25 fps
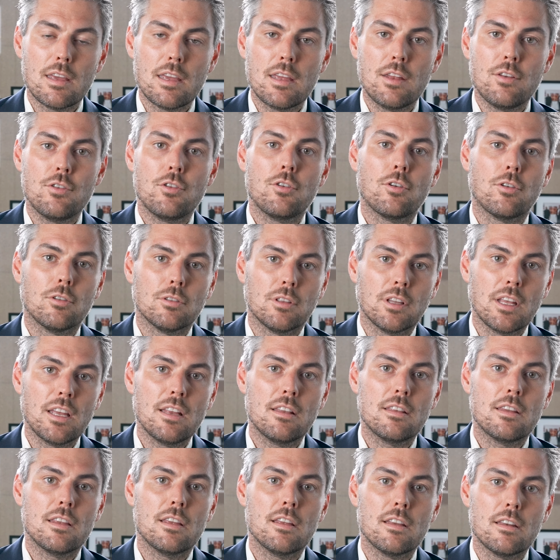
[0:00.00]
in your
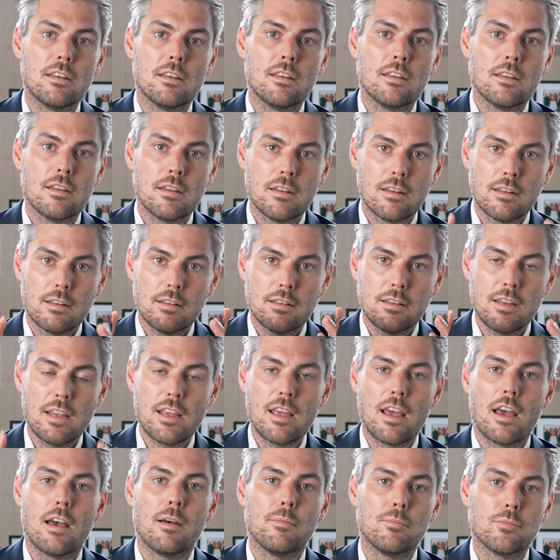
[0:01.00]
LinkedIn
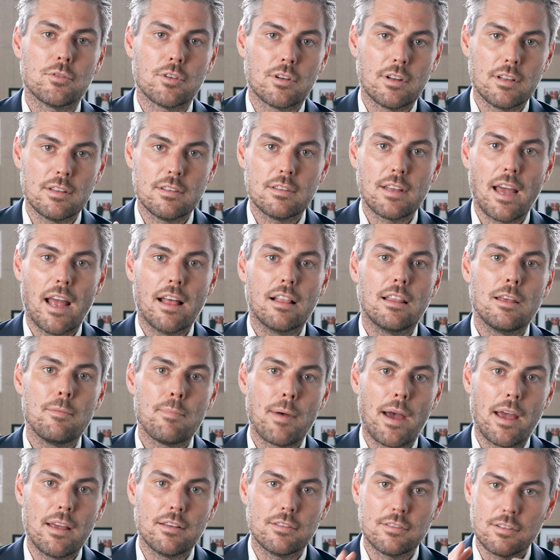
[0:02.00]
DMs on a daily
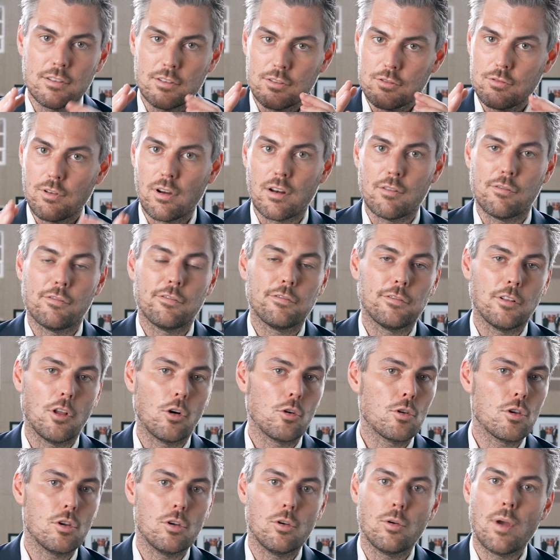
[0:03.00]
basis, trying to
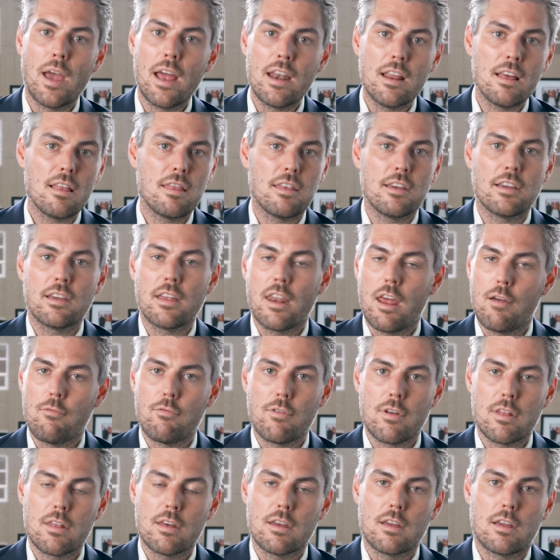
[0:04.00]
flog you anything and
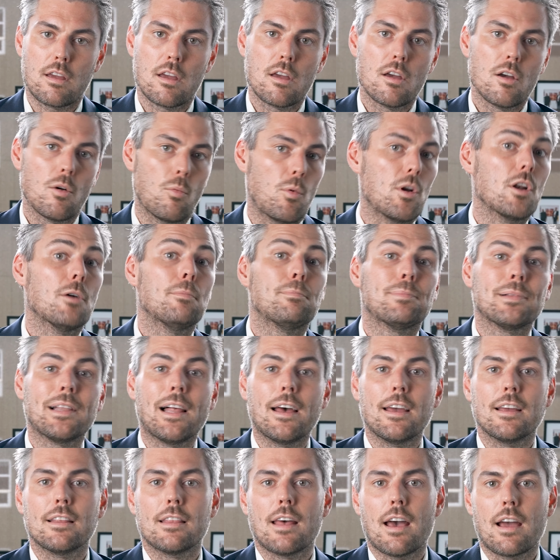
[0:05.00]
everything. We're not
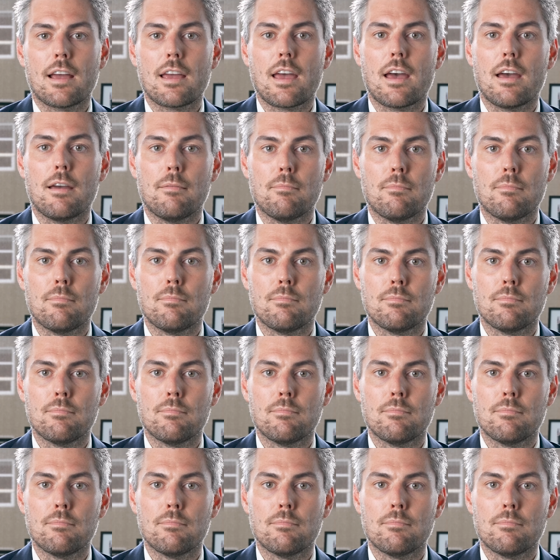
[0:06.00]
playing that game.